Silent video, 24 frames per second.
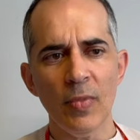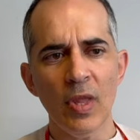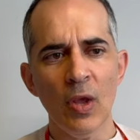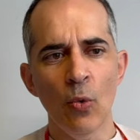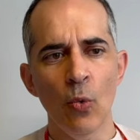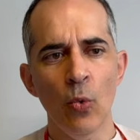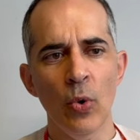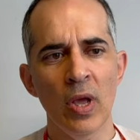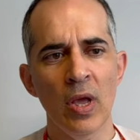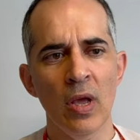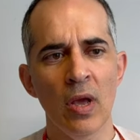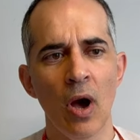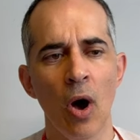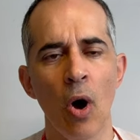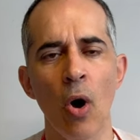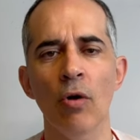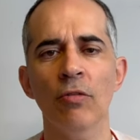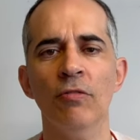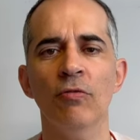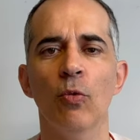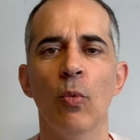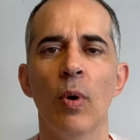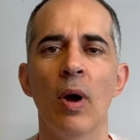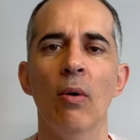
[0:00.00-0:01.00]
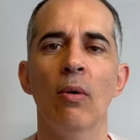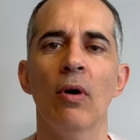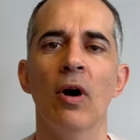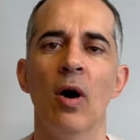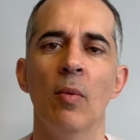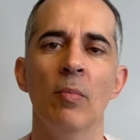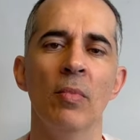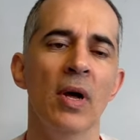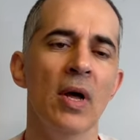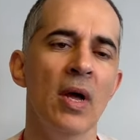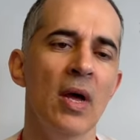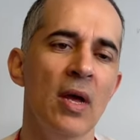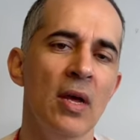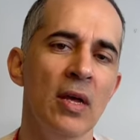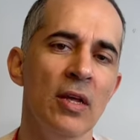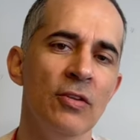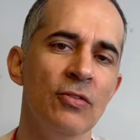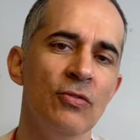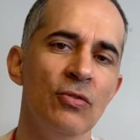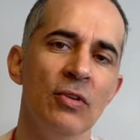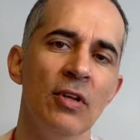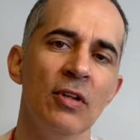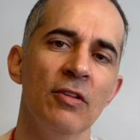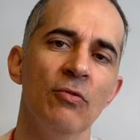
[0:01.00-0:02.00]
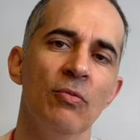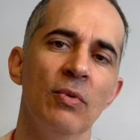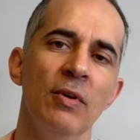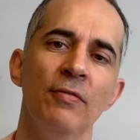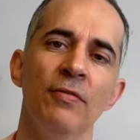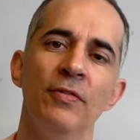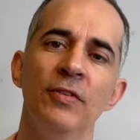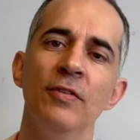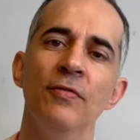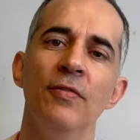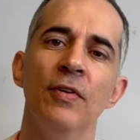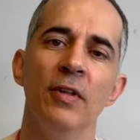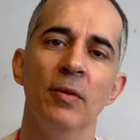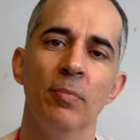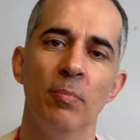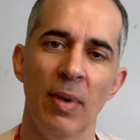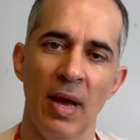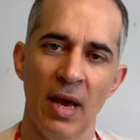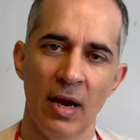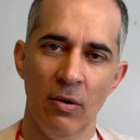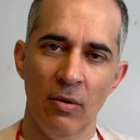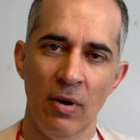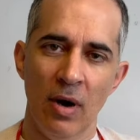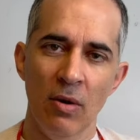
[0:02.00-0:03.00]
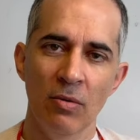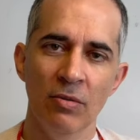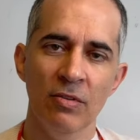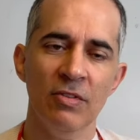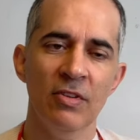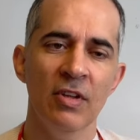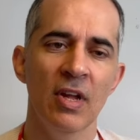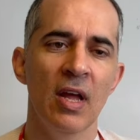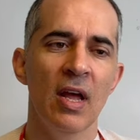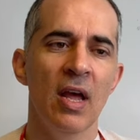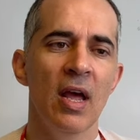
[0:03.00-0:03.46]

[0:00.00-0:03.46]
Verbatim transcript: we also welcome students with different backgrounds.